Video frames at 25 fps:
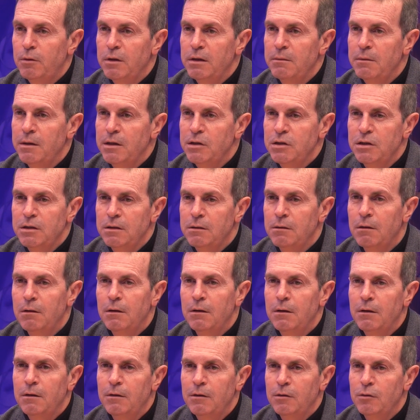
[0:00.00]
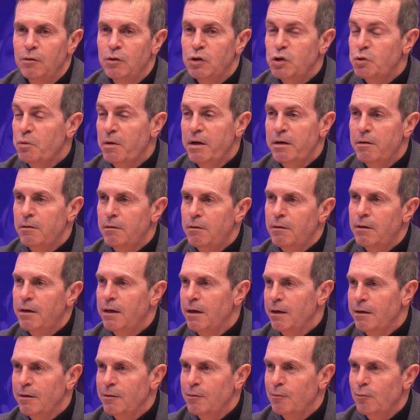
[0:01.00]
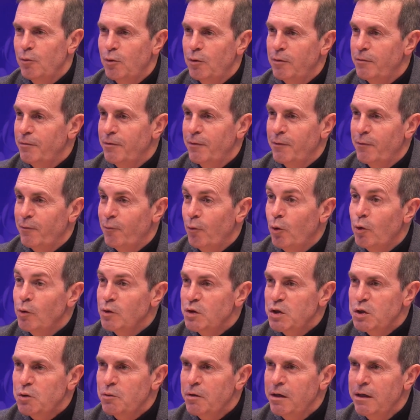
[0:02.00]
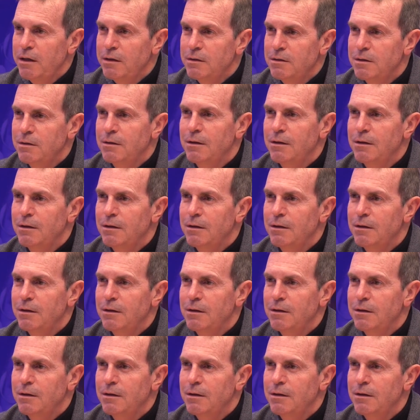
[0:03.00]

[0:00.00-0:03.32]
imagine, a trader like the Wolf of Wall Street.